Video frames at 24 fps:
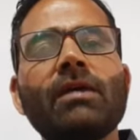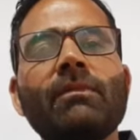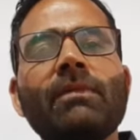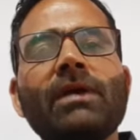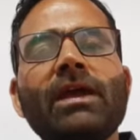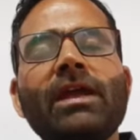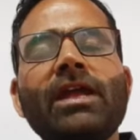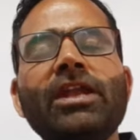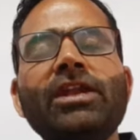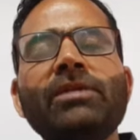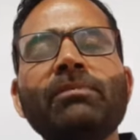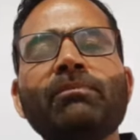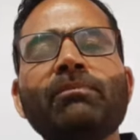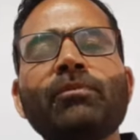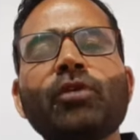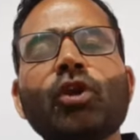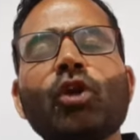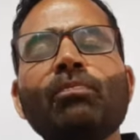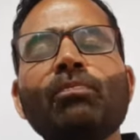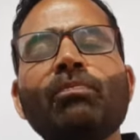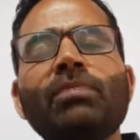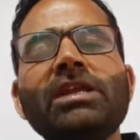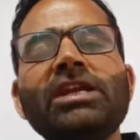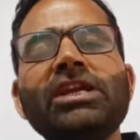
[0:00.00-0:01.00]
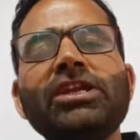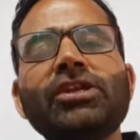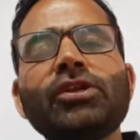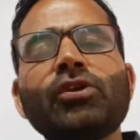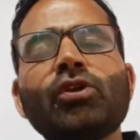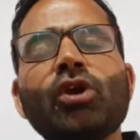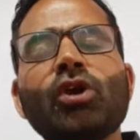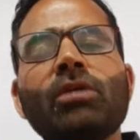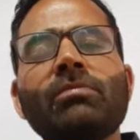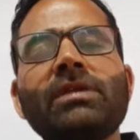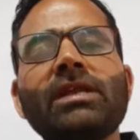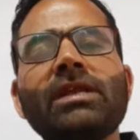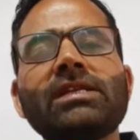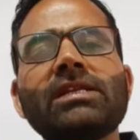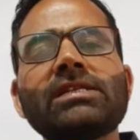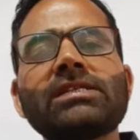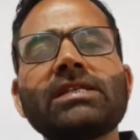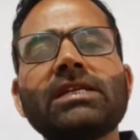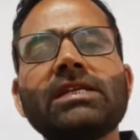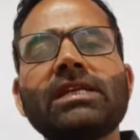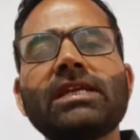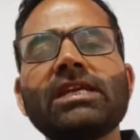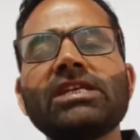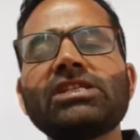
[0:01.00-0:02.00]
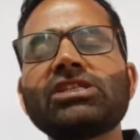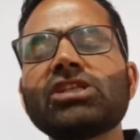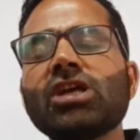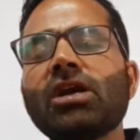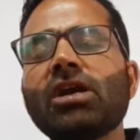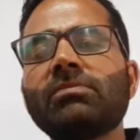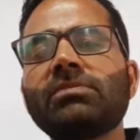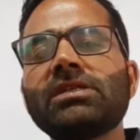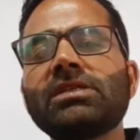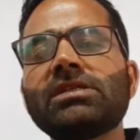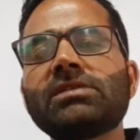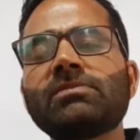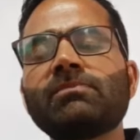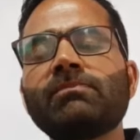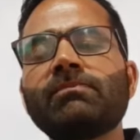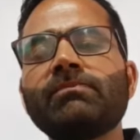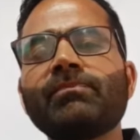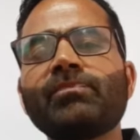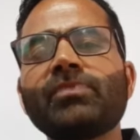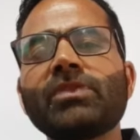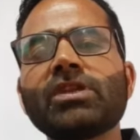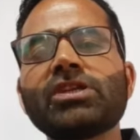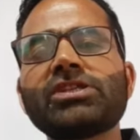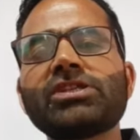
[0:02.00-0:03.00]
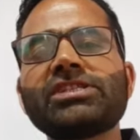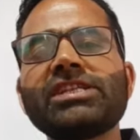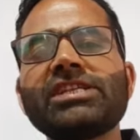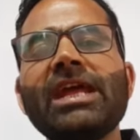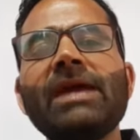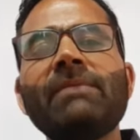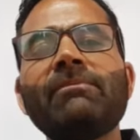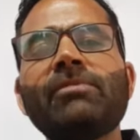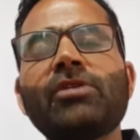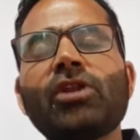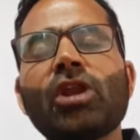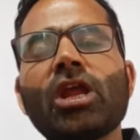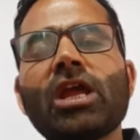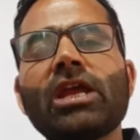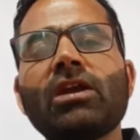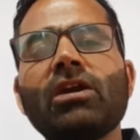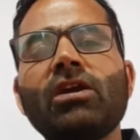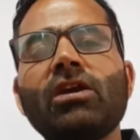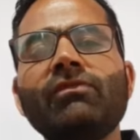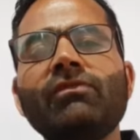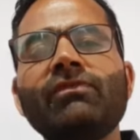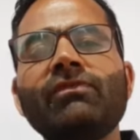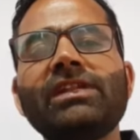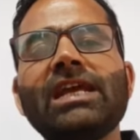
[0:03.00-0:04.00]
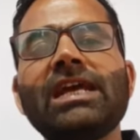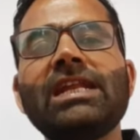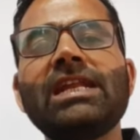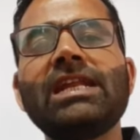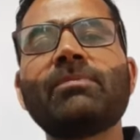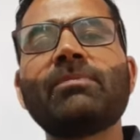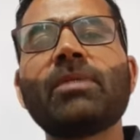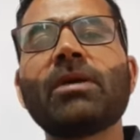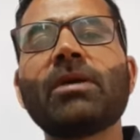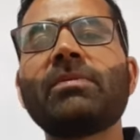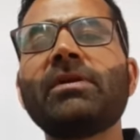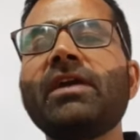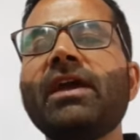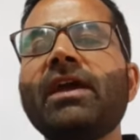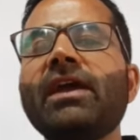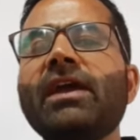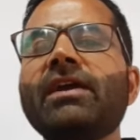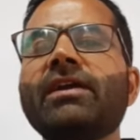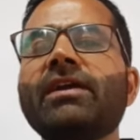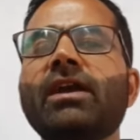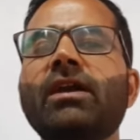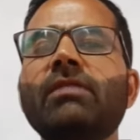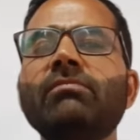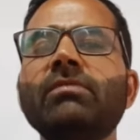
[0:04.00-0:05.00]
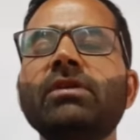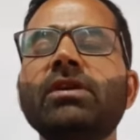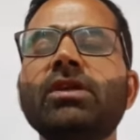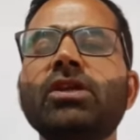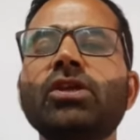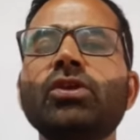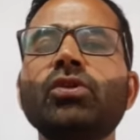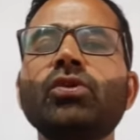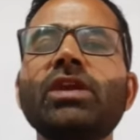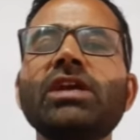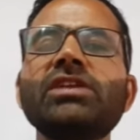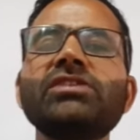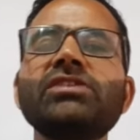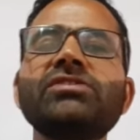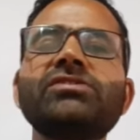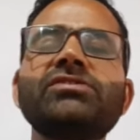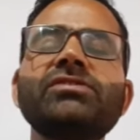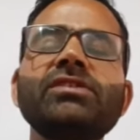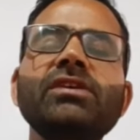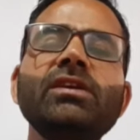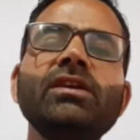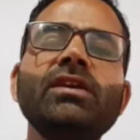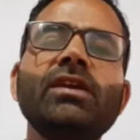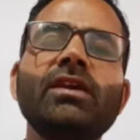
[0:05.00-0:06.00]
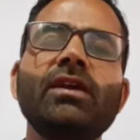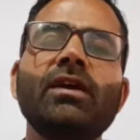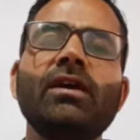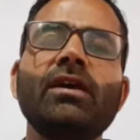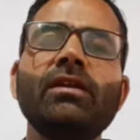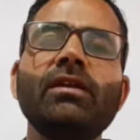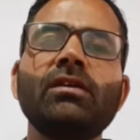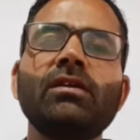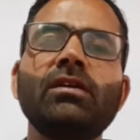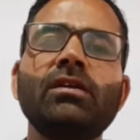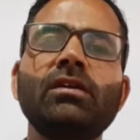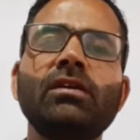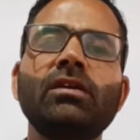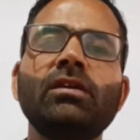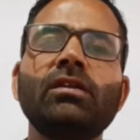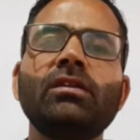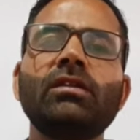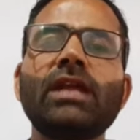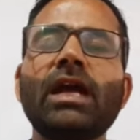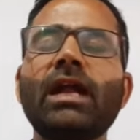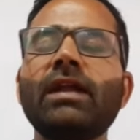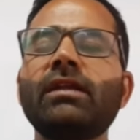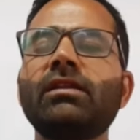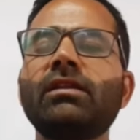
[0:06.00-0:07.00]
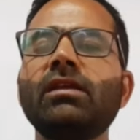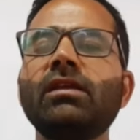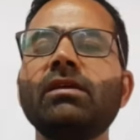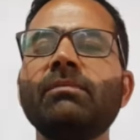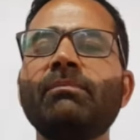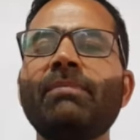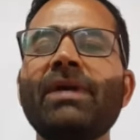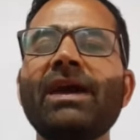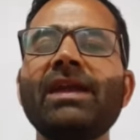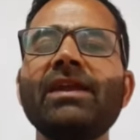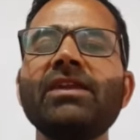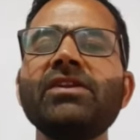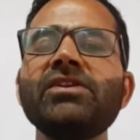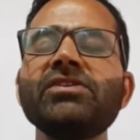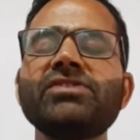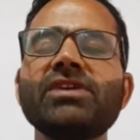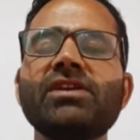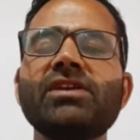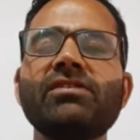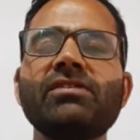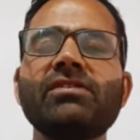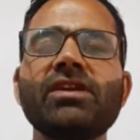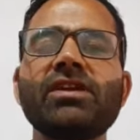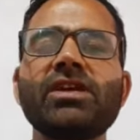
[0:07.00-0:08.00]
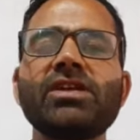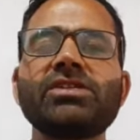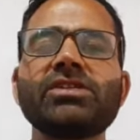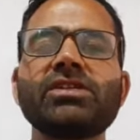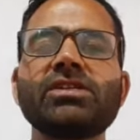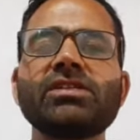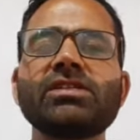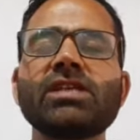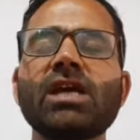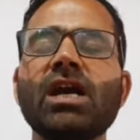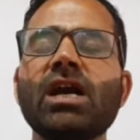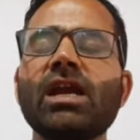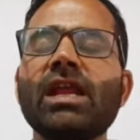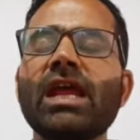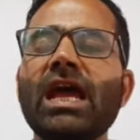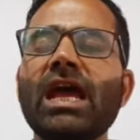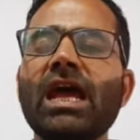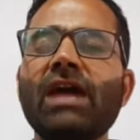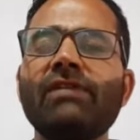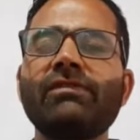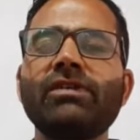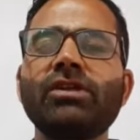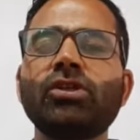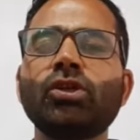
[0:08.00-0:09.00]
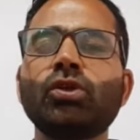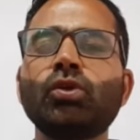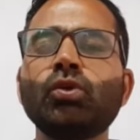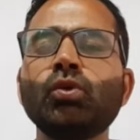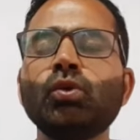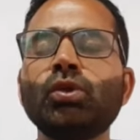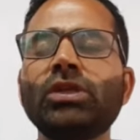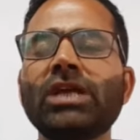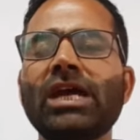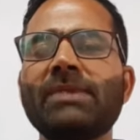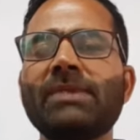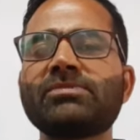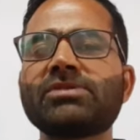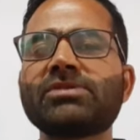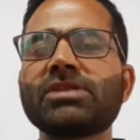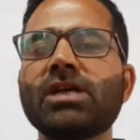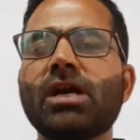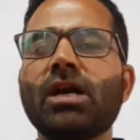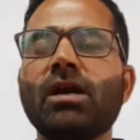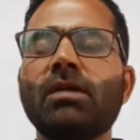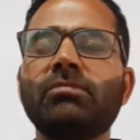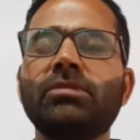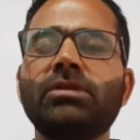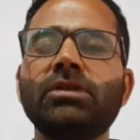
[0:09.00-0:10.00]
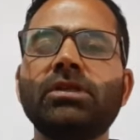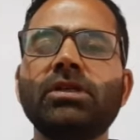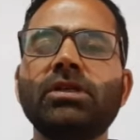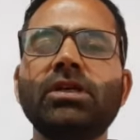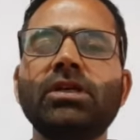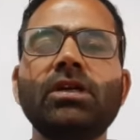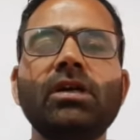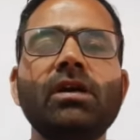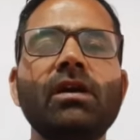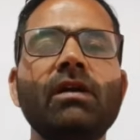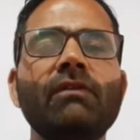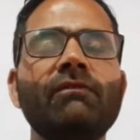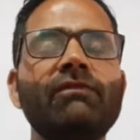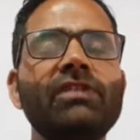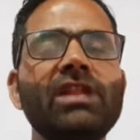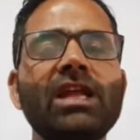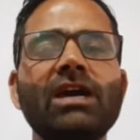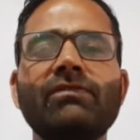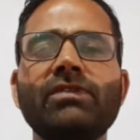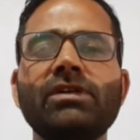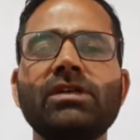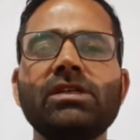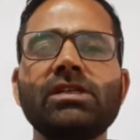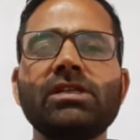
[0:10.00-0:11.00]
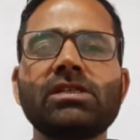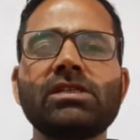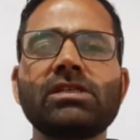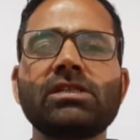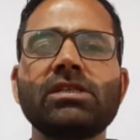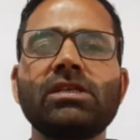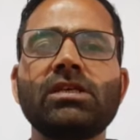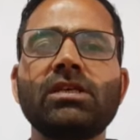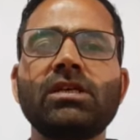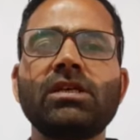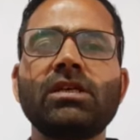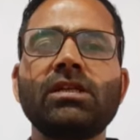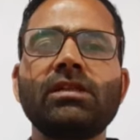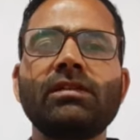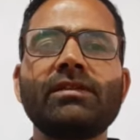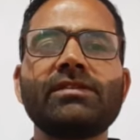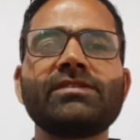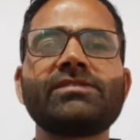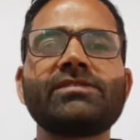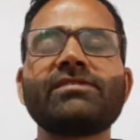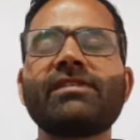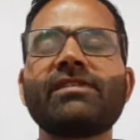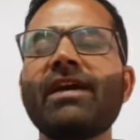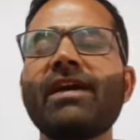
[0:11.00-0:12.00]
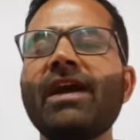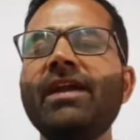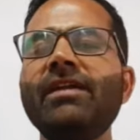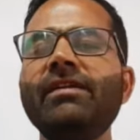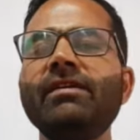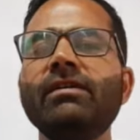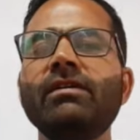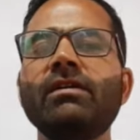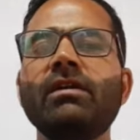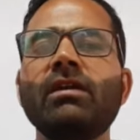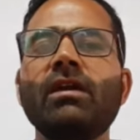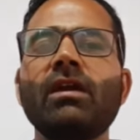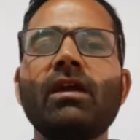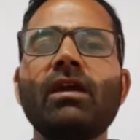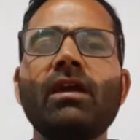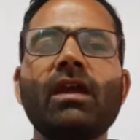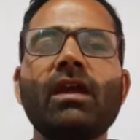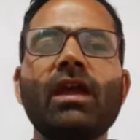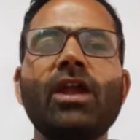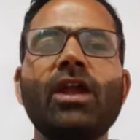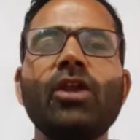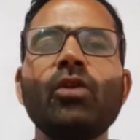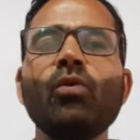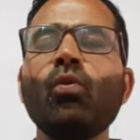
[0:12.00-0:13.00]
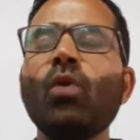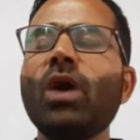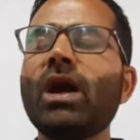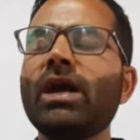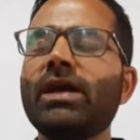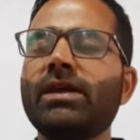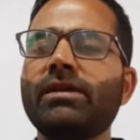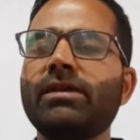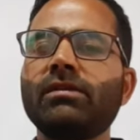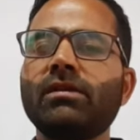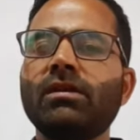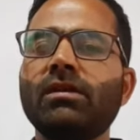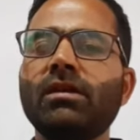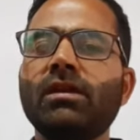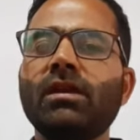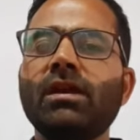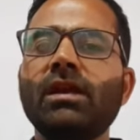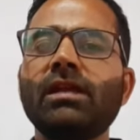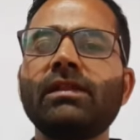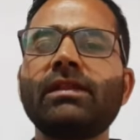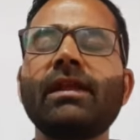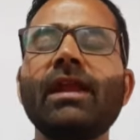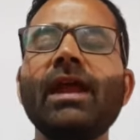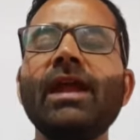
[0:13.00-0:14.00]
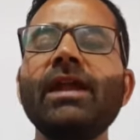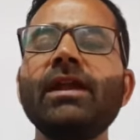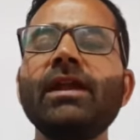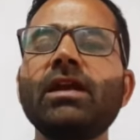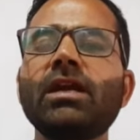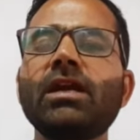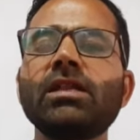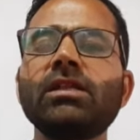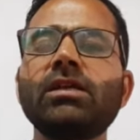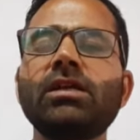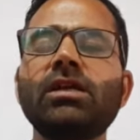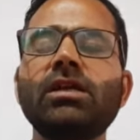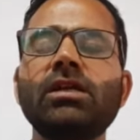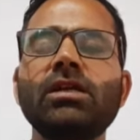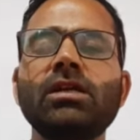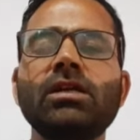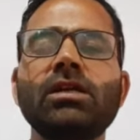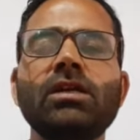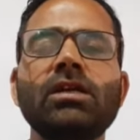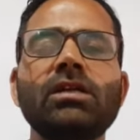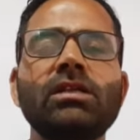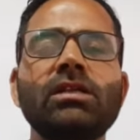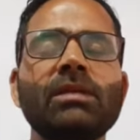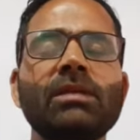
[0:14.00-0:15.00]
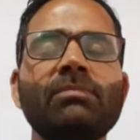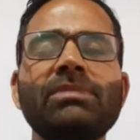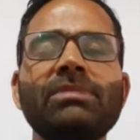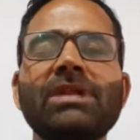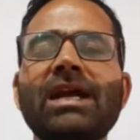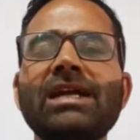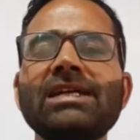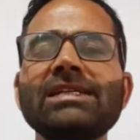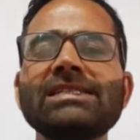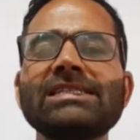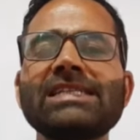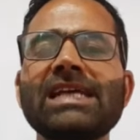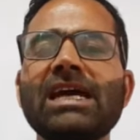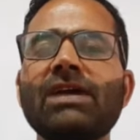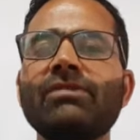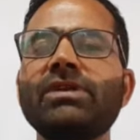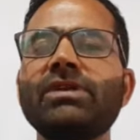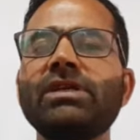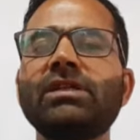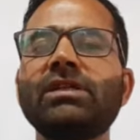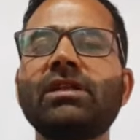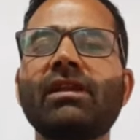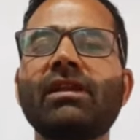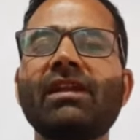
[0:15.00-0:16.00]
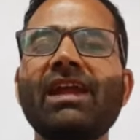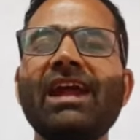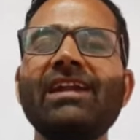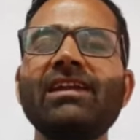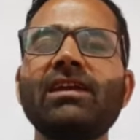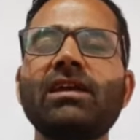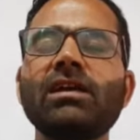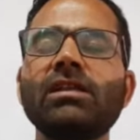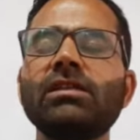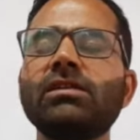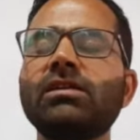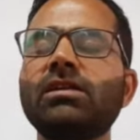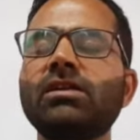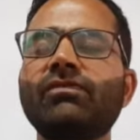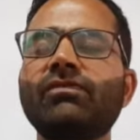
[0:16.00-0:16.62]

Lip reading: incomplete dominance in case of this snapdragon with the help of a diagram. You can see here that the parent generations are having the two types of the flowers, that is red and white. The red colored the plants having the red colored